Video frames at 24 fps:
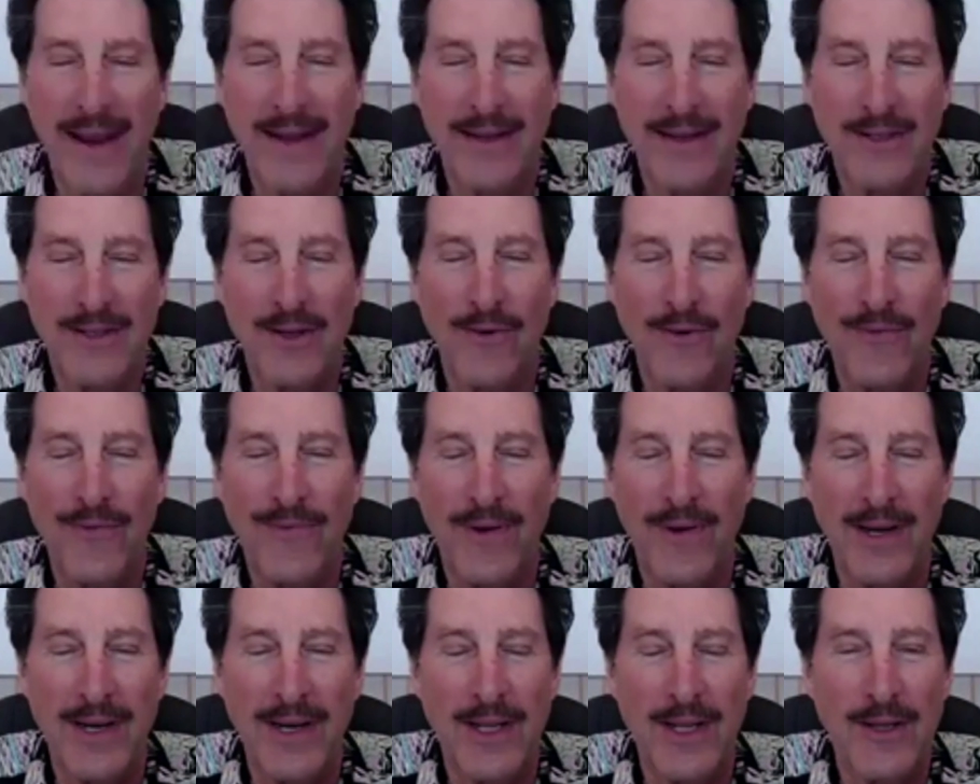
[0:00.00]
it's so
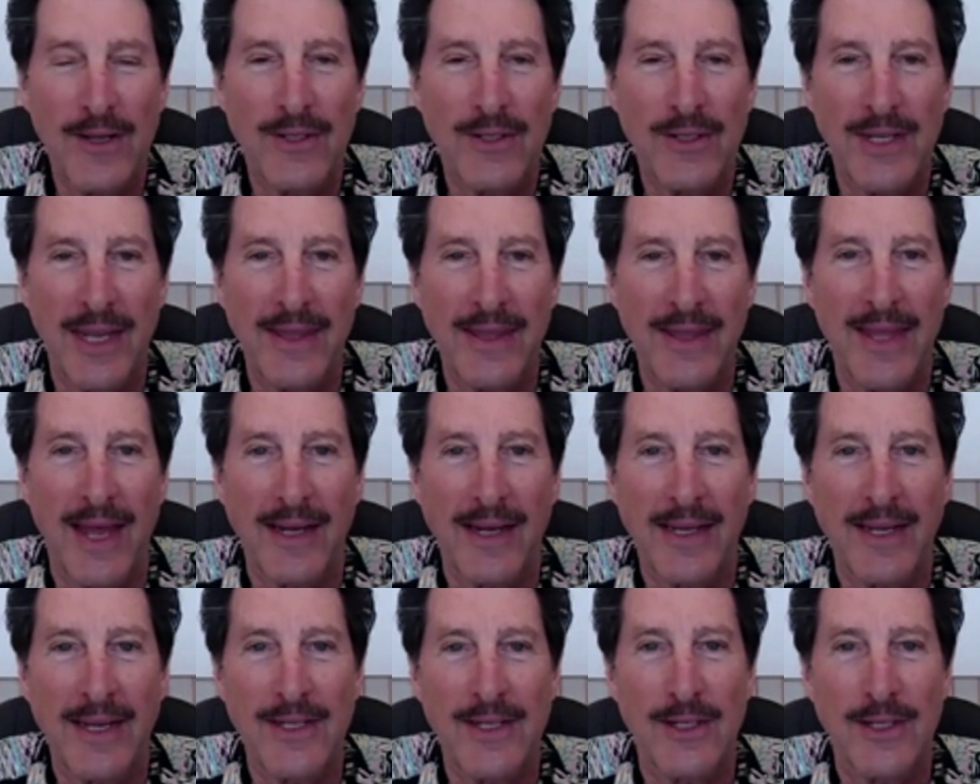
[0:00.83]
funny you said
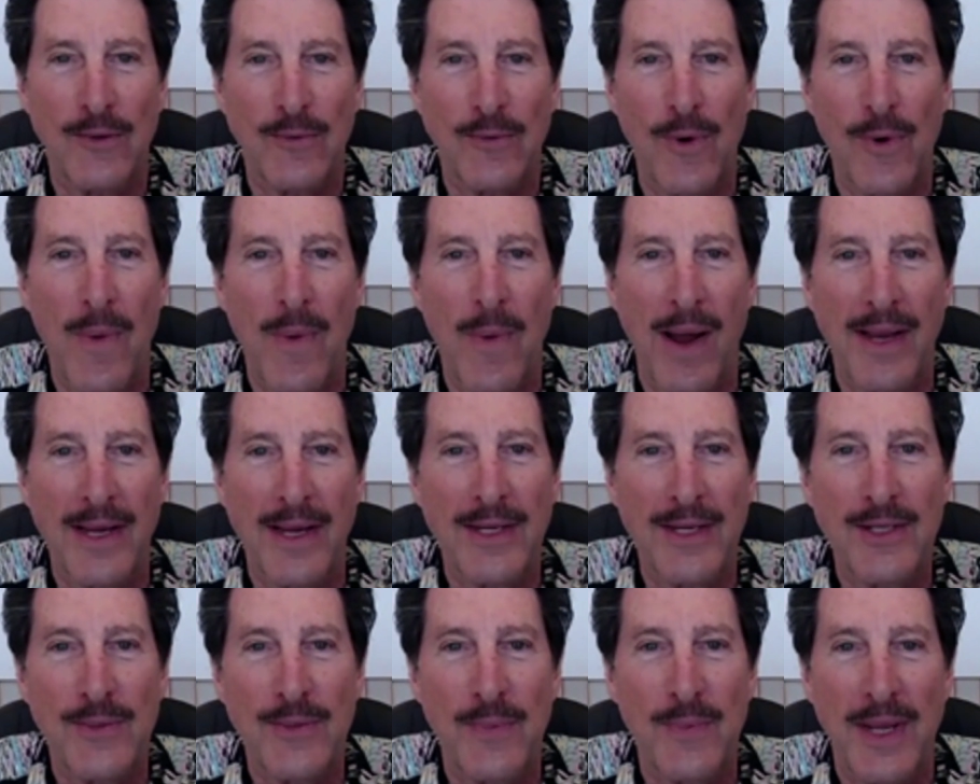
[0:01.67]
that because it
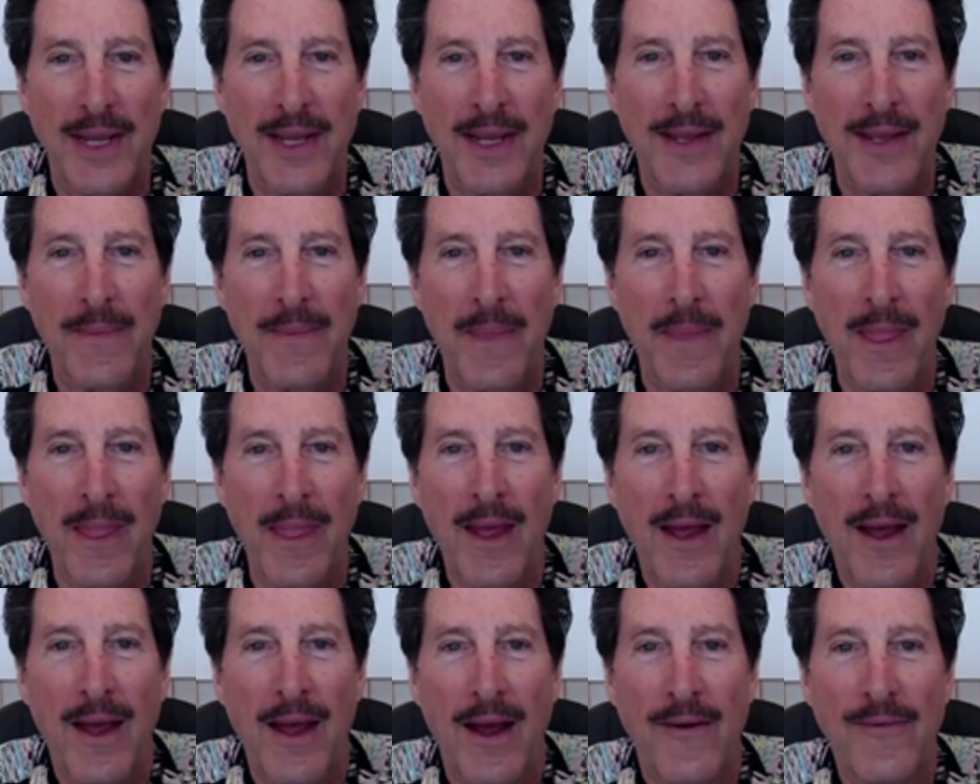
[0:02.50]
reminds me
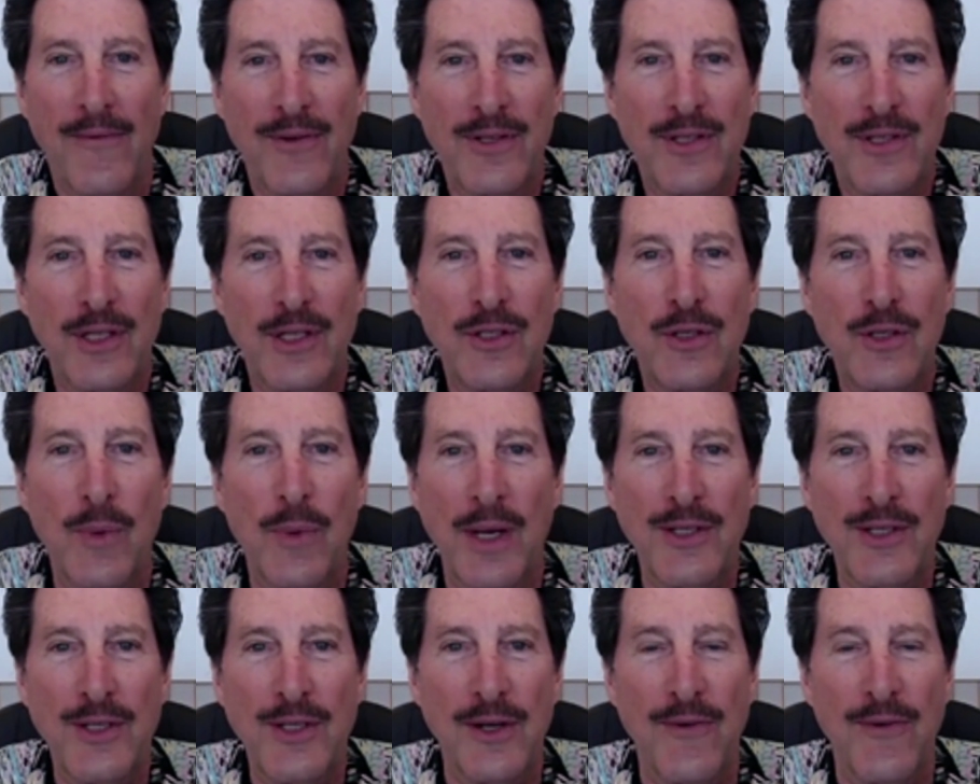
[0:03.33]
of a
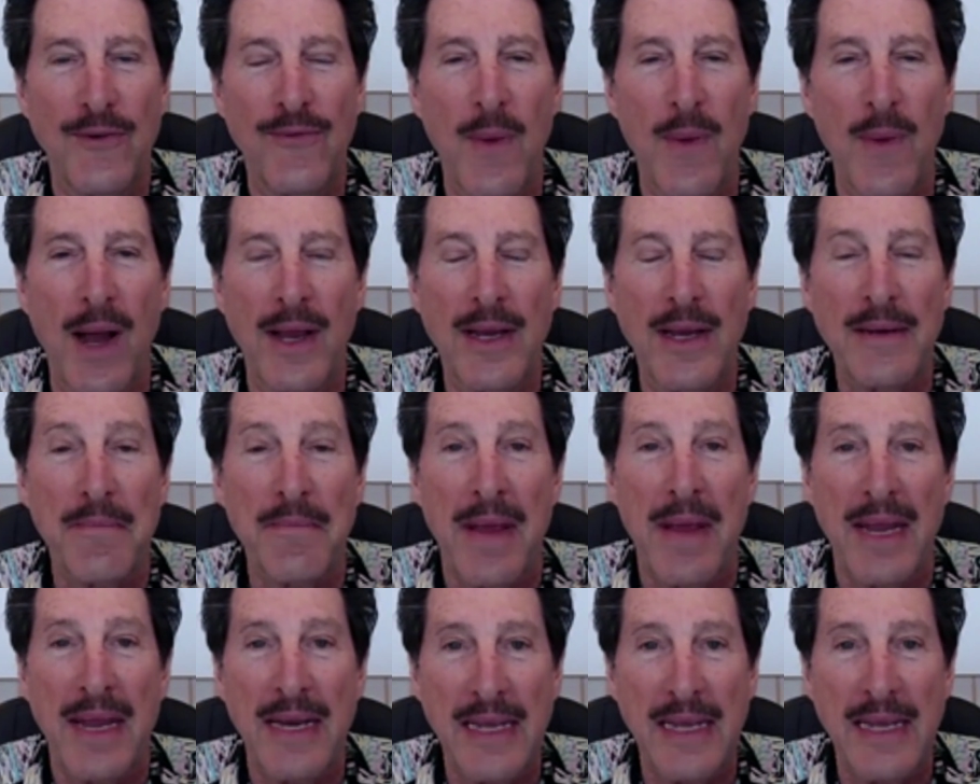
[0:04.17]
situation of mine
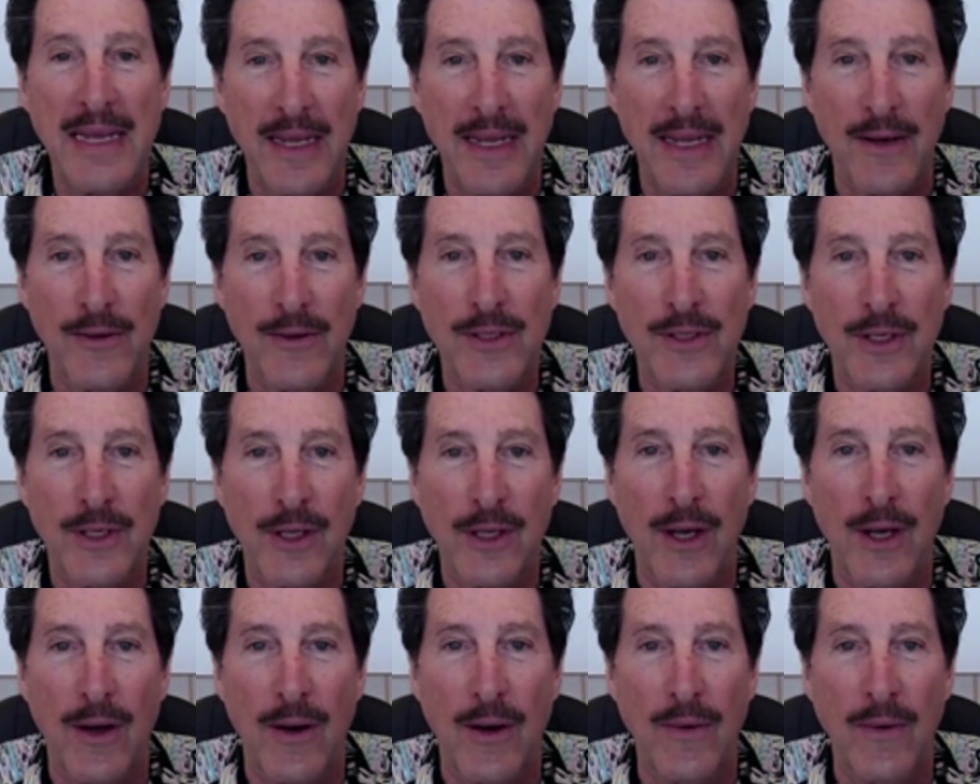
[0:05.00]
many years
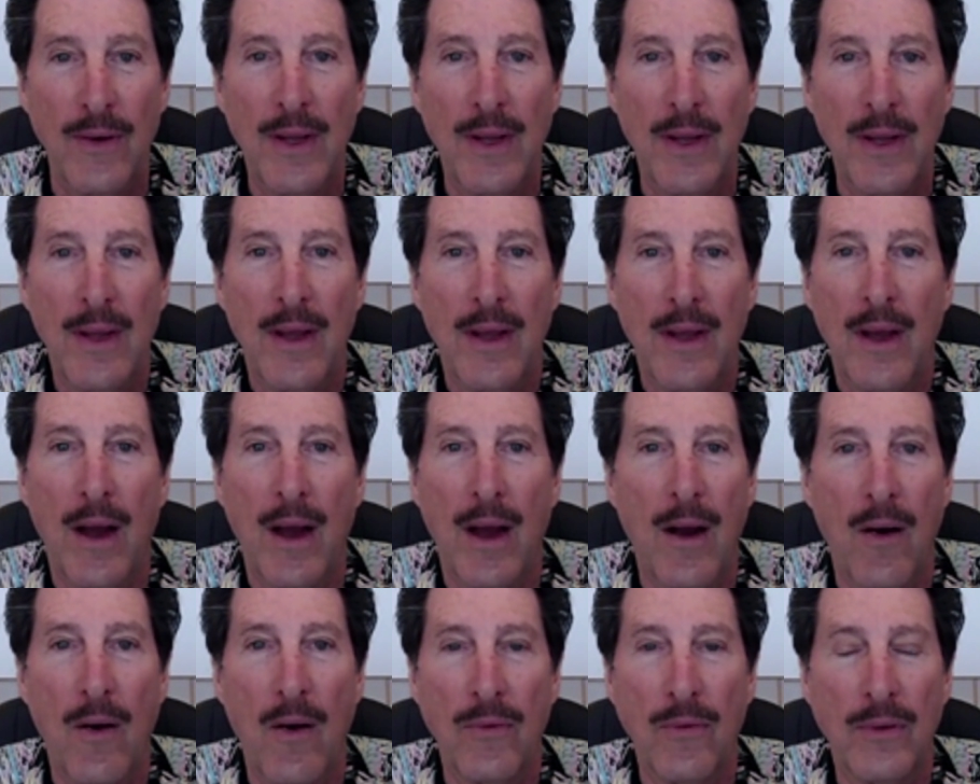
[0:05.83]
ago
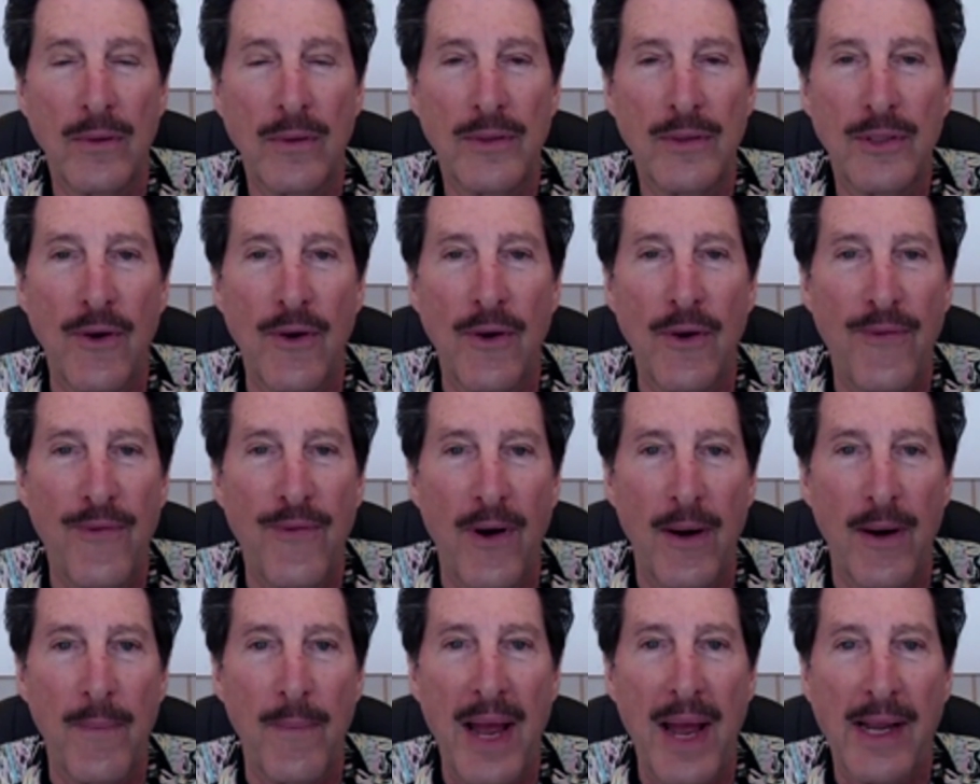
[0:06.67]
oh, so
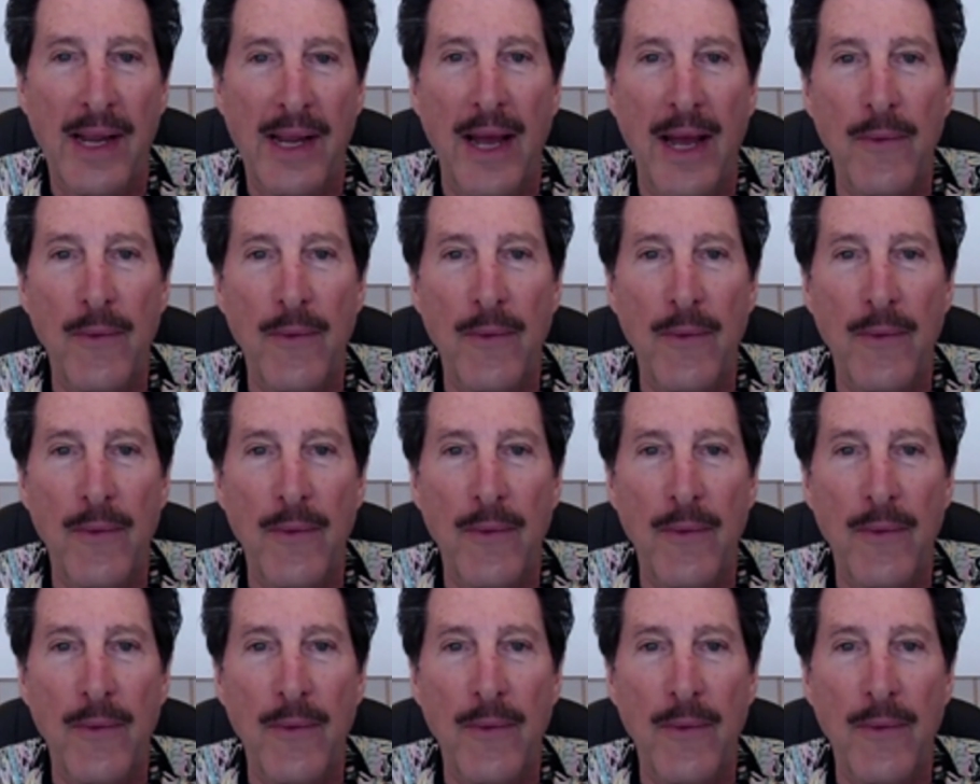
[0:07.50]
far back.